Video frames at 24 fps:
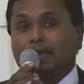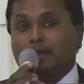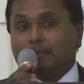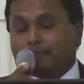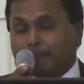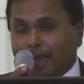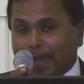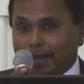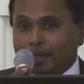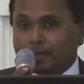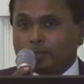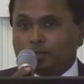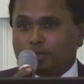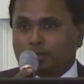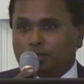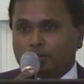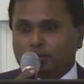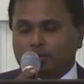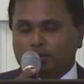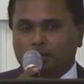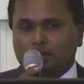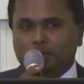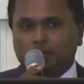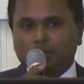any
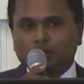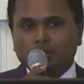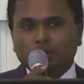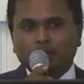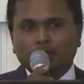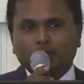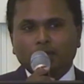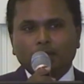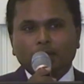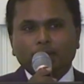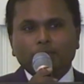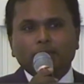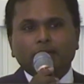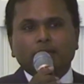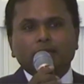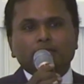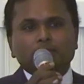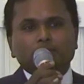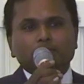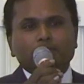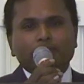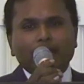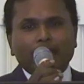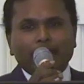managers
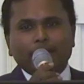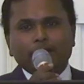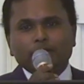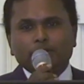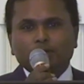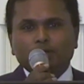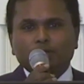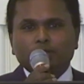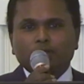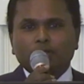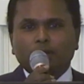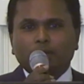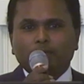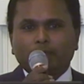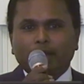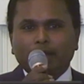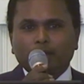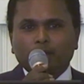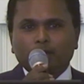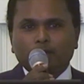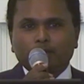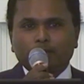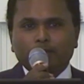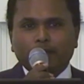because managers are
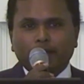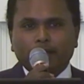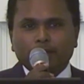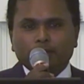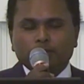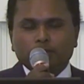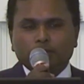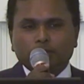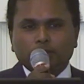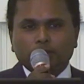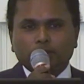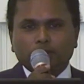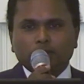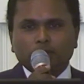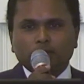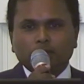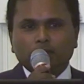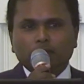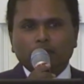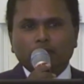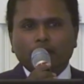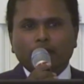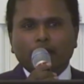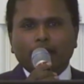micromanagers,
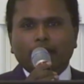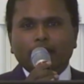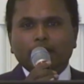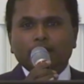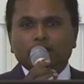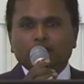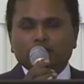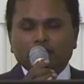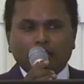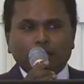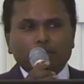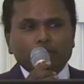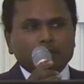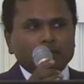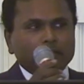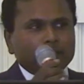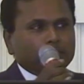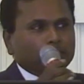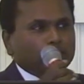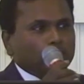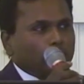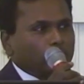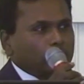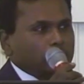and
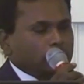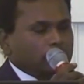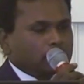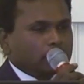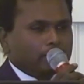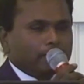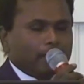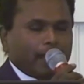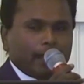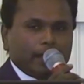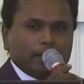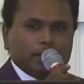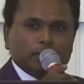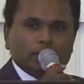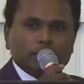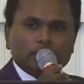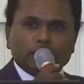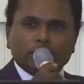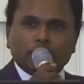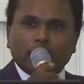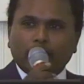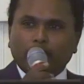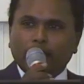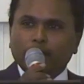sometimes most of the
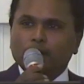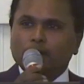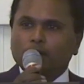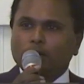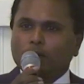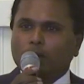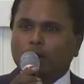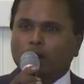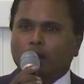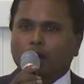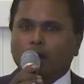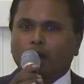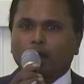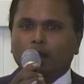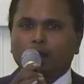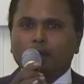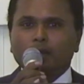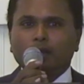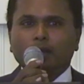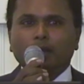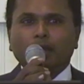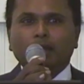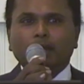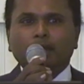managers that I know are
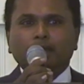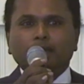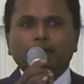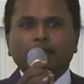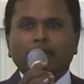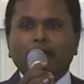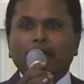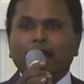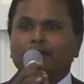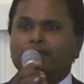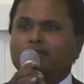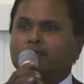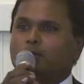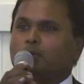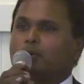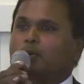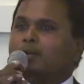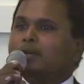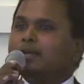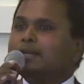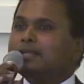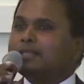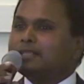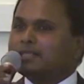all, they have their
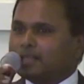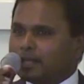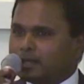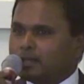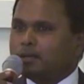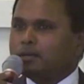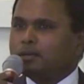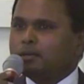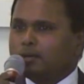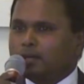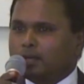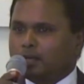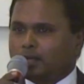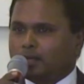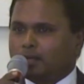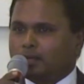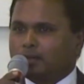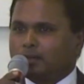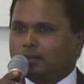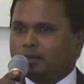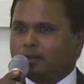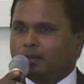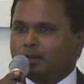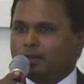own insecurity,